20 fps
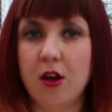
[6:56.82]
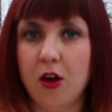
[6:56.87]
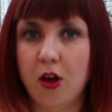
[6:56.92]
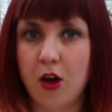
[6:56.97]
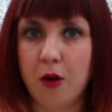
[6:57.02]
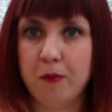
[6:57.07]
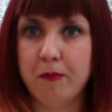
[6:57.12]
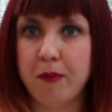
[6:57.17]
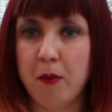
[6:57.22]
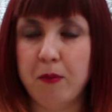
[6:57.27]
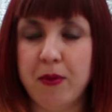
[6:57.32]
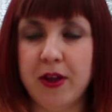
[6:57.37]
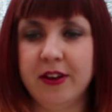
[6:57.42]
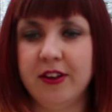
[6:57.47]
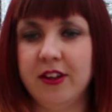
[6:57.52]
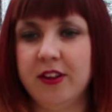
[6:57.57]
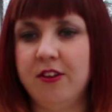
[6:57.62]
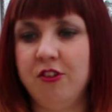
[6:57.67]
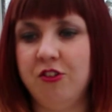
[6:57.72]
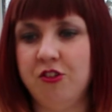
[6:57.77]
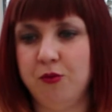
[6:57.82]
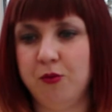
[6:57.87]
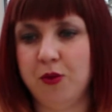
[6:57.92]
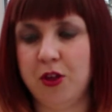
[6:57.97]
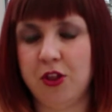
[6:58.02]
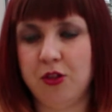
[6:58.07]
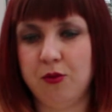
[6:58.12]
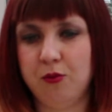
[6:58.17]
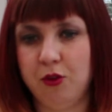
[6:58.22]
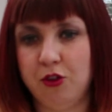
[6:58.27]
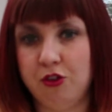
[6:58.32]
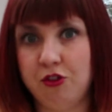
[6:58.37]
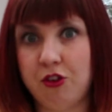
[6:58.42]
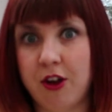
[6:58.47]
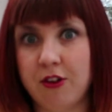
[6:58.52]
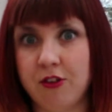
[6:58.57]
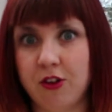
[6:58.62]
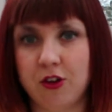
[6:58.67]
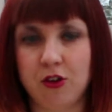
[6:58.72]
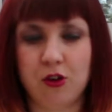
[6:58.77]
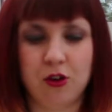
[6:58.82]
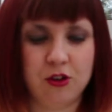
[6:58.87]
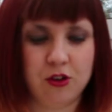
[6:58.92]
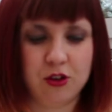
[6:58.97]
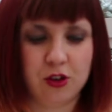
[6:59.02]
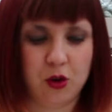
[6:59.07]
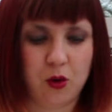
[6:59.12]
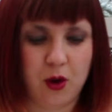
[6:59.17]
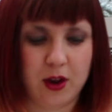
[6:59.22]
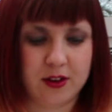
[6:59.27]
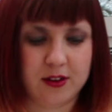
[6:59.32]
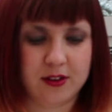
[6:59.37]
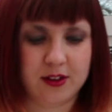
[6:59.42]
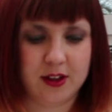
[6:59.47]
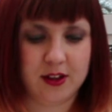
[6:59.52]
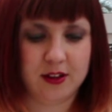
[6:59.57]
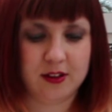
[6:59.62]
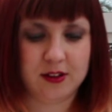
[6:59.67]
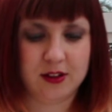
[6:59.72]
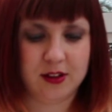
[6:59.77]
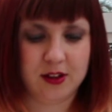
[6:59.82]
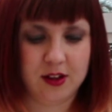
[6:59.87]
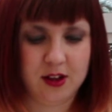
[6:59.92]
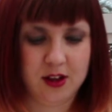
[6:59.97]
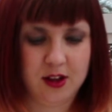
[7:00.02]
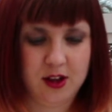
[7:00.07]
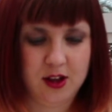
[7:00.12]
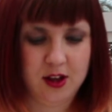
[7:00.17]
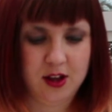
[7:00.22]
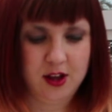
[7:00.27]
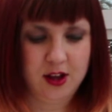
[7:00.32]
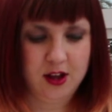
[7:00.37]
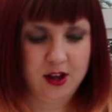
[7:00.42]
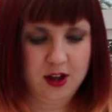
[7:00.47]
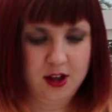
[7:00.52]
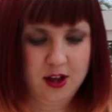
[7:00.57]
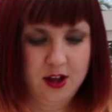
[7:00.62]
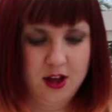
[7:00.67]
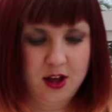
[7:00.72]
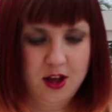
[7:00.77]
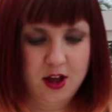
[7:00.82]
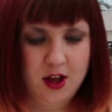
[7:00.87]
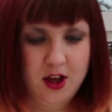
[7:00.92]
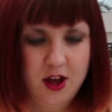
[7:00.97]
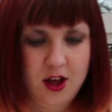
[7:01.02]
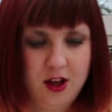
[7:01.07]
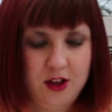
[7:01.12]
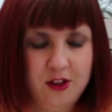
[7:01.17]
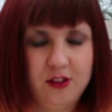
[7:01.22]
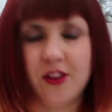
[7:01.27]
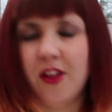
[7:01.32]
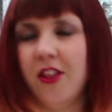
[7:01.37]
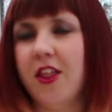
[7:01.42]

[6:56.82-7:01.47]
a big decision with tragic consequences. So